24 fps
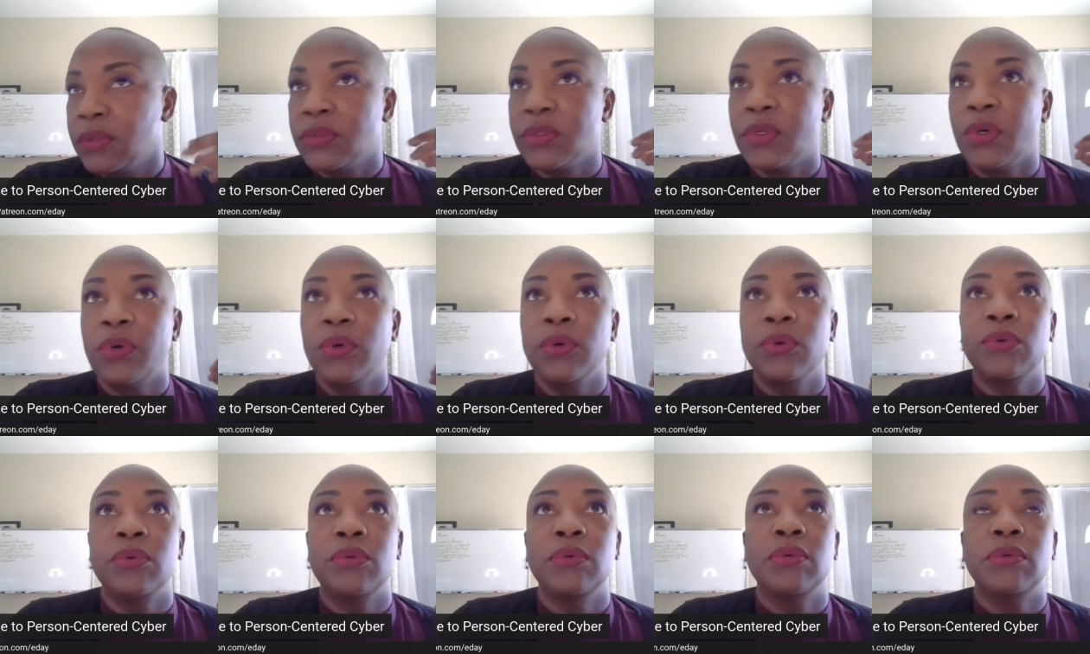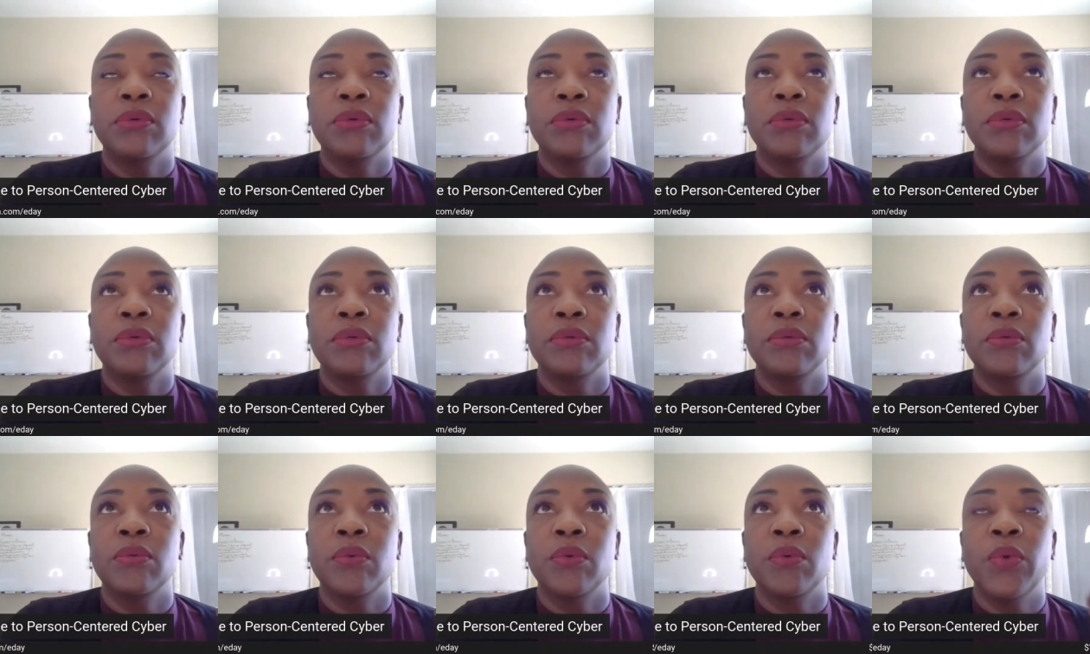so
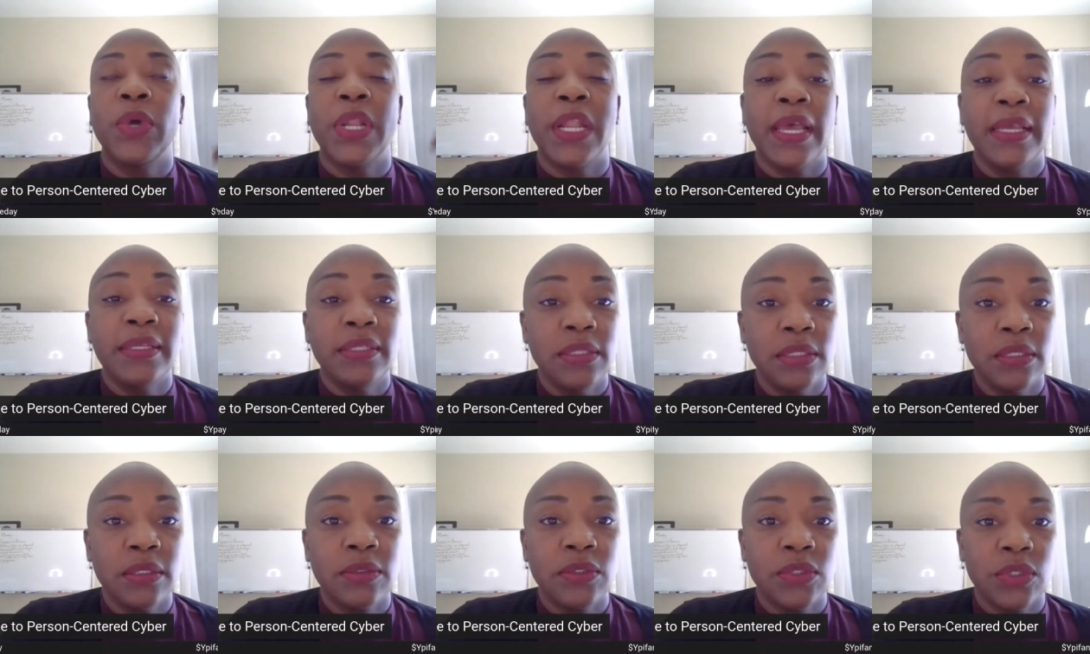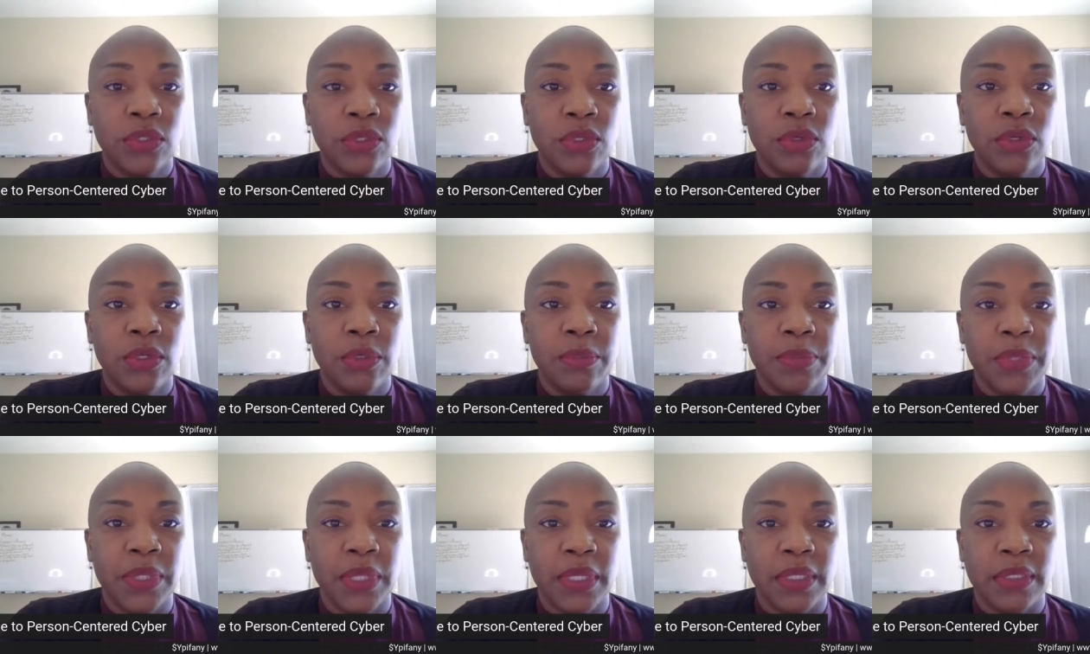when I took Security
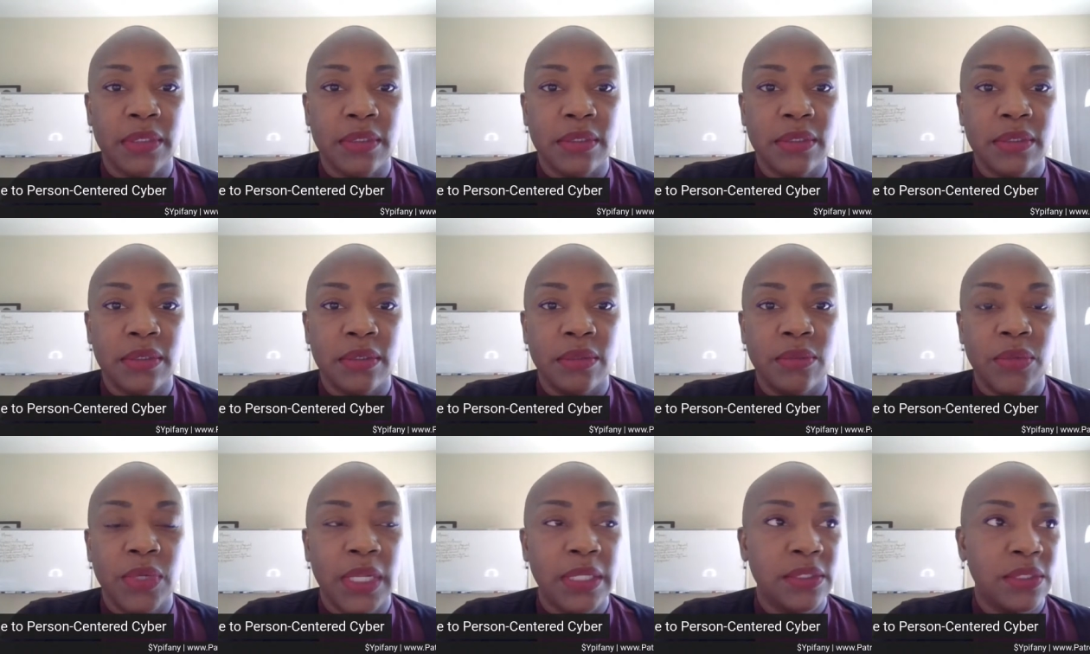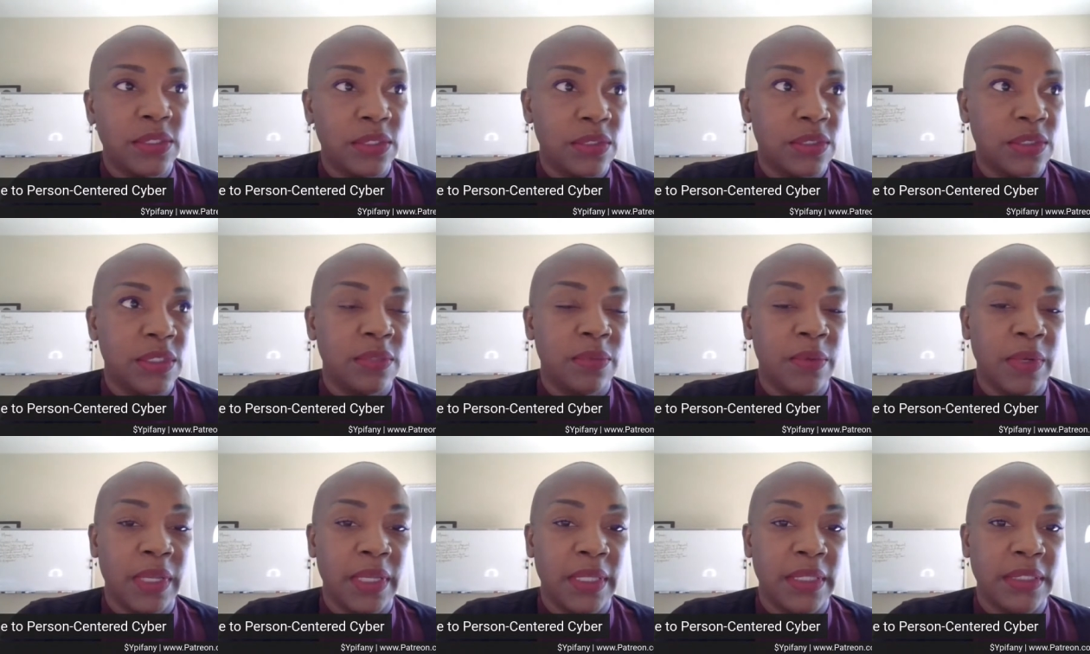Plus, when I took
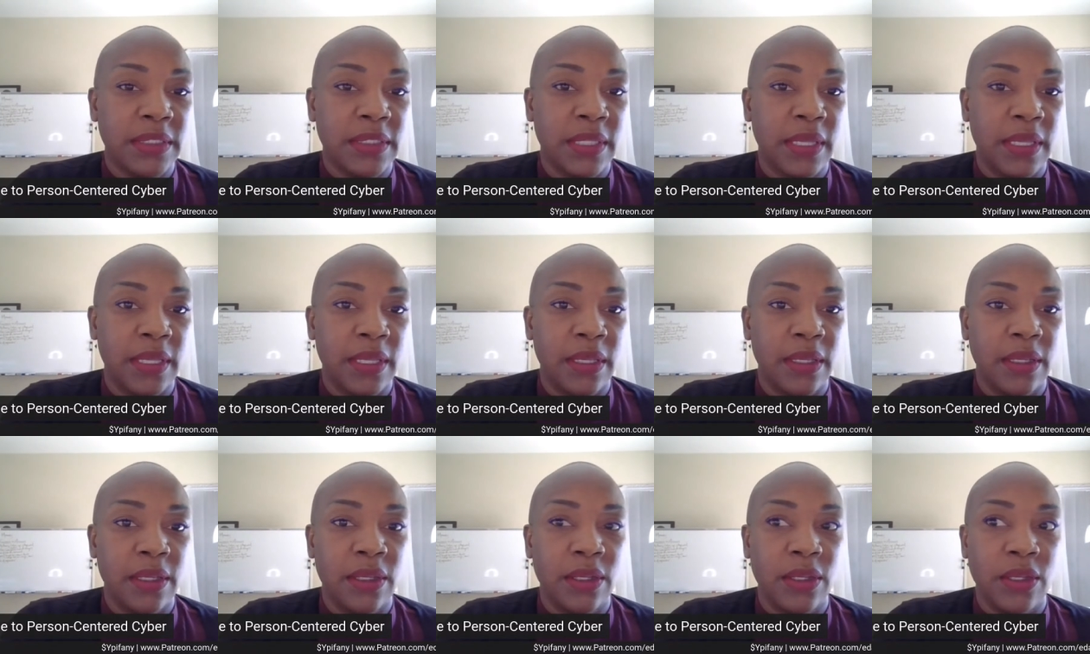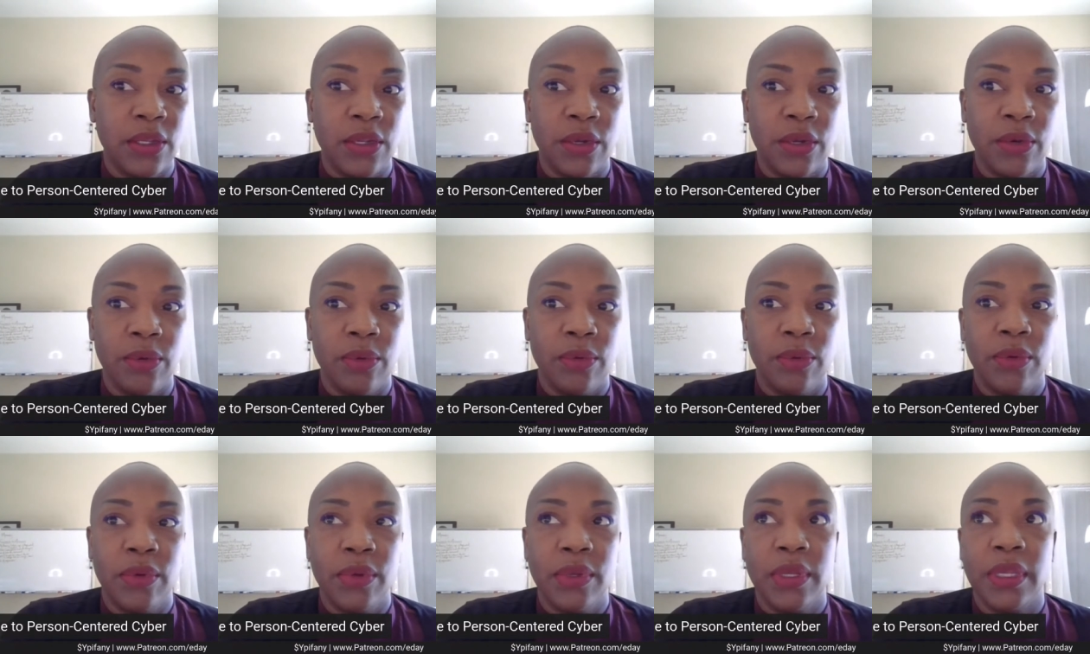CYSA, you know,